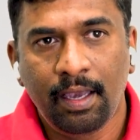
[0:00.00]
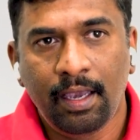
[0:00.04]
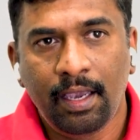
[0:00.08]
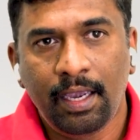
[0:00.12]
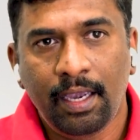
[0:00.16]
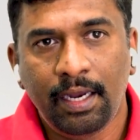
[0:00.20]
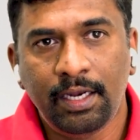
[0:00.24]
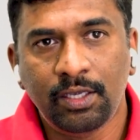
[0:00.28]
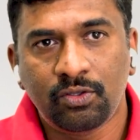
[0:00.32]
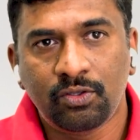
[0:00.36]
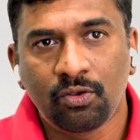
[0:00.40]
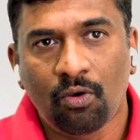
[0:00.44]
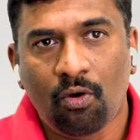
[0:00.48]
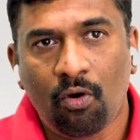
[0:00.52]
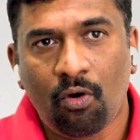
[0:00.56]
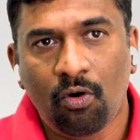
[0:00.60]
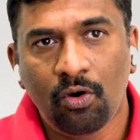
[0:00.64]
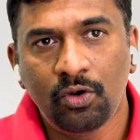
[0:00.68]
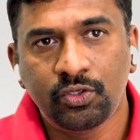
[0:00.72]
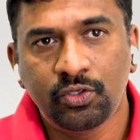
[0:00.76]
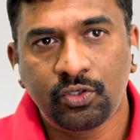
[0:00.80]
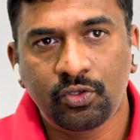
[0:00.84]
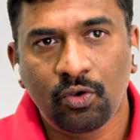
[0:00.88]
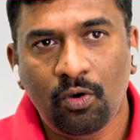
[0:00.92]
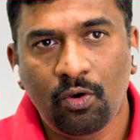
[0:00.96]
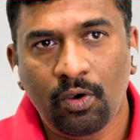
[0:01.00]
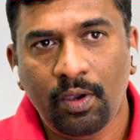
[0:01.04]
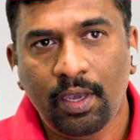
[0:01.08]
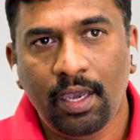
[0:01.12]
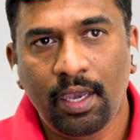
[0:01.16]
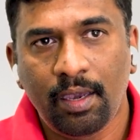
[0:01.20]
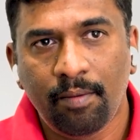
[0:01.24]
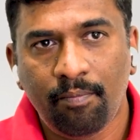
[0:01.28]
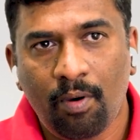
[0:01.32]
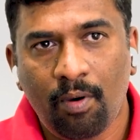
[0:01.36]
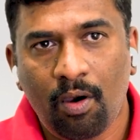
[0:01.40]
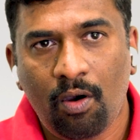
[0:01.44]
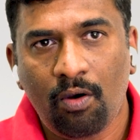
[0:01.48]
It is also
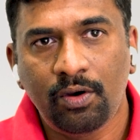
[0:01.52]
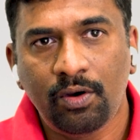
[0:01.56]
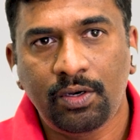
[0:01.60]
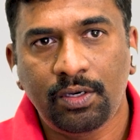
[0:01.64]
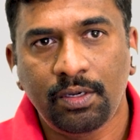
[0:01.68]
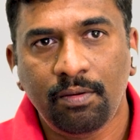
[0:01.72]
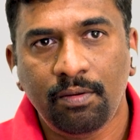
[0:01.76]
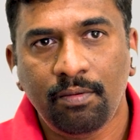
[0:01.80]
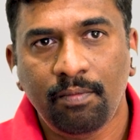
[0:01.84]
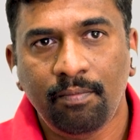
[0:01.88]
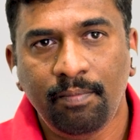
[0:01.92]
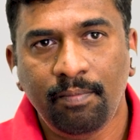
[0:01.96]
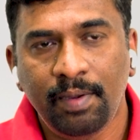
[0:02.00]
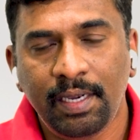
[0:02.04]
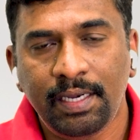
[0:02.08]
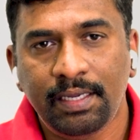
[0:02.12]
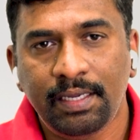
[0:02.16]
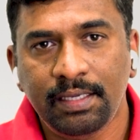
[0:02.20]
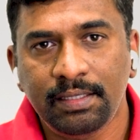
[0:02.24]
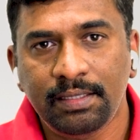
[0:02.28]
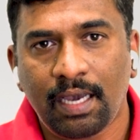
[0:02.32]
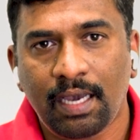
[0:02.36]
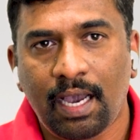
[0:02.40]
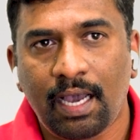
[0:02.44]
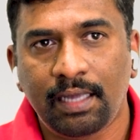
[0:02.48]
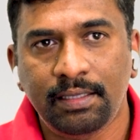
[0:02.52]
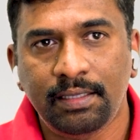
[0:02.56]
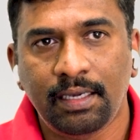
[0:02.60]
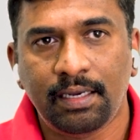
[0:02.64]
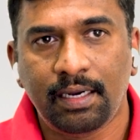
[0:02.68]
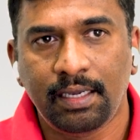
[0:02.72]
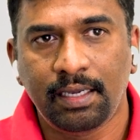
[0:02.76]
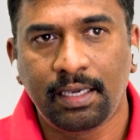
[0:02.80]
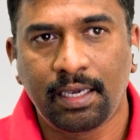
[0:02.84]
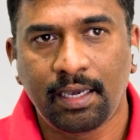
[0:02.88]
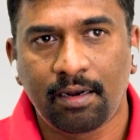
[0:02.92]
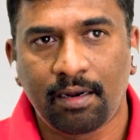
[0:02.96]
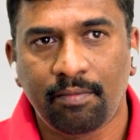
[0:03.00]
about meeting the other
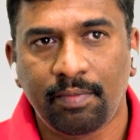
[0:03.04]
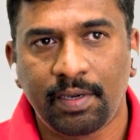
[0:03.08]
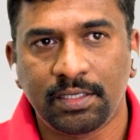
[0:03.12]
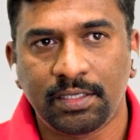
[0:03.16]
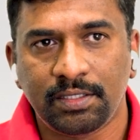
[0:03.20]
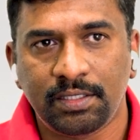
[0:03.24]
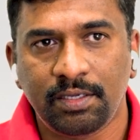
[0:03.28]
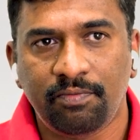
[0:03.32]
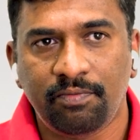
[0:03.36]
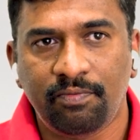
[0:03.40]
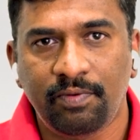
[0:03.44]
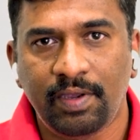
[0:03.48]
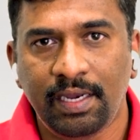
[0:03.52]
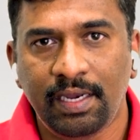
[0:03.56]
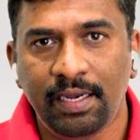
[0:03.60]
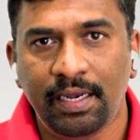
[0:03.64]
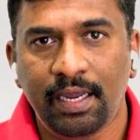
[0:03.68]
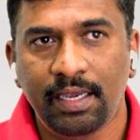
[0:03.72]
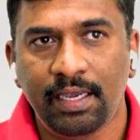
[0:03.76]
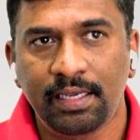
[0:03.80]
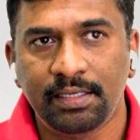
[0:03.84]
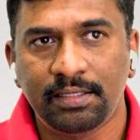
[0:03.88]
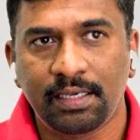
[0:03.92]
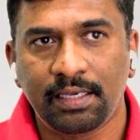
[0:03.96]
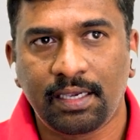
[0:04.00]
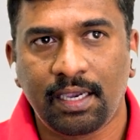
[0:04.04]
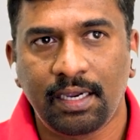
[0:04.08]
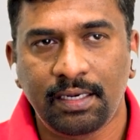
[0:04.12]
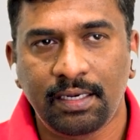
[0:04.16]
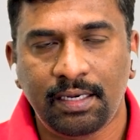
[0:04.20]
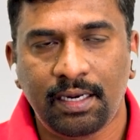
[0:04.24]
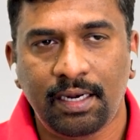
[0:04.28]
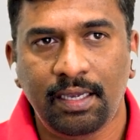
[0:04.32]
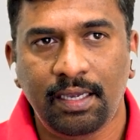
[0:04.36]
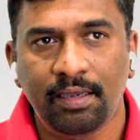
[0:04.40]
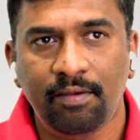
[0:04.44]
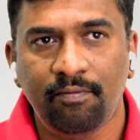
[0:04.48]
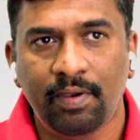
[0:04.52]
requirements. If India is a
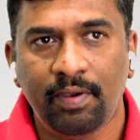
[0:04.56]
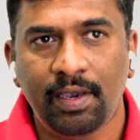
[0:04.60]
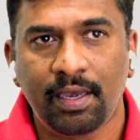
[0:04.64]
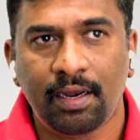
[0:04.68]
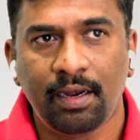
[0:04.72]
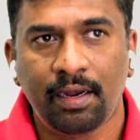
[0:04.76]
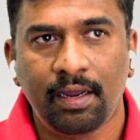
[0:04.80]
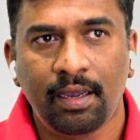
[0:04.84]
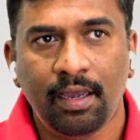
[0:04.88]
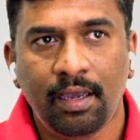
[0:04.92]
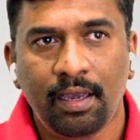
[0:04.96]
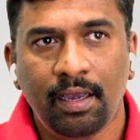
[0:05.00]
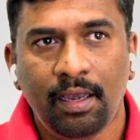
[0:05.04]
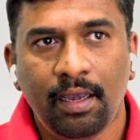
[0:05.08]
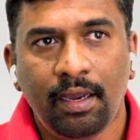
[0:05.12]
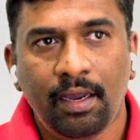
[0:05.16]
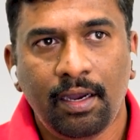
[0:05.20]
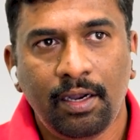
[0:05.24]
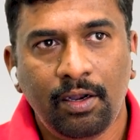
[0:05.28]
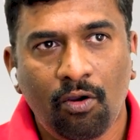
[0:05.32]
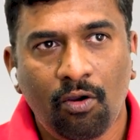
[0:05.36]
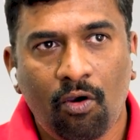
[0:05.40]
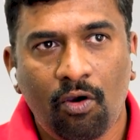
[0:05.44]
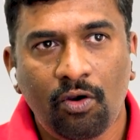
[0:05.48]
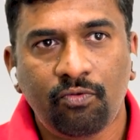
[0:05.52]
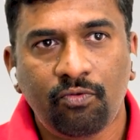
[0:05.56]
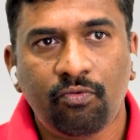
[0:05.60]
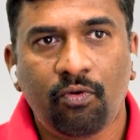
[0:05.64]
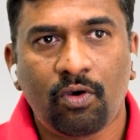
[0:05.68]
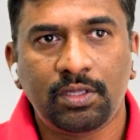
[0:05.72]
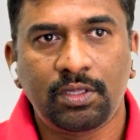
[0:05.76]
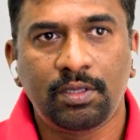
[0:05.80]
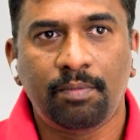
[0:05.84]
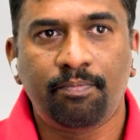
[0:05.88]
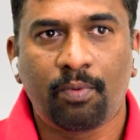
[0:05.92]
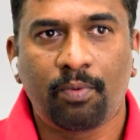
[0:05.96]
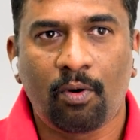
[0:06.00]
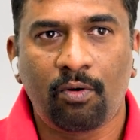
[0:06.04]
country where known for
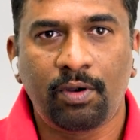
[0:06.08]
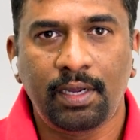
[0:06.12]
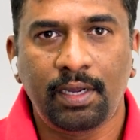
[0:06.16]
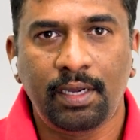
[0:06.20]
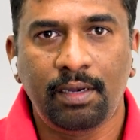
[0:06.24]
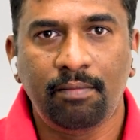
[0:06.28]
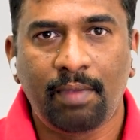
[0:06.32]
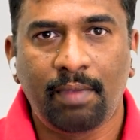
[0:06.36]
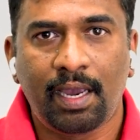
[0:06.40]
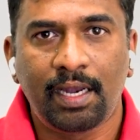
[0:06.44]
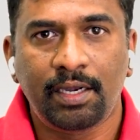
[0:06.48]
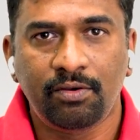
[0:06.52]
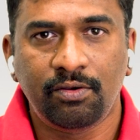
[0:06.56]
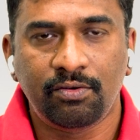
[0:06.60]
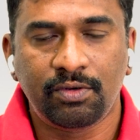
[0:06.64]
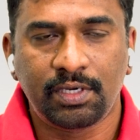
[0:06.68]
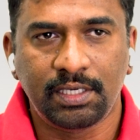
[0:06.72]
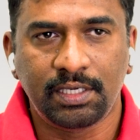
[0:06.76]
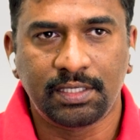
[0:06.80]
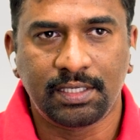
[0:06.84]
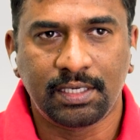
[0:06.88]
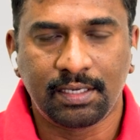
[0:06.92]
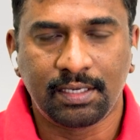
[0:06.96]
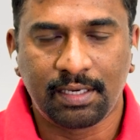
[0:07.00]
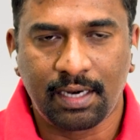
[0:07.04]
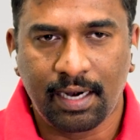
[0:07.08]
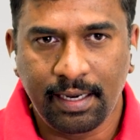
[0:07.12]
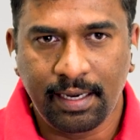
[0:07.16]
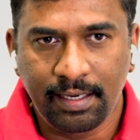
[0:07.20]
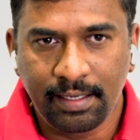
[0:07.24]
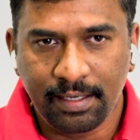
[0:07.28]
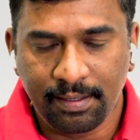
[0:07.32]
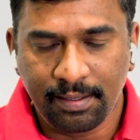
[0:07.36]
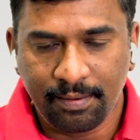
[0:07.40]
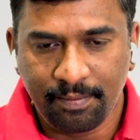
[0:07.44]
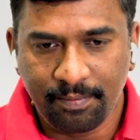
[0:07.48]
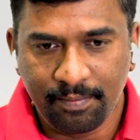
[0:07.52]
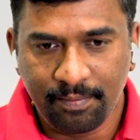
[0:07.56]
the protein malnutrition,
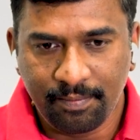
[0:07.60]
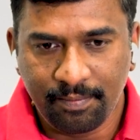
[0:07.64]
right?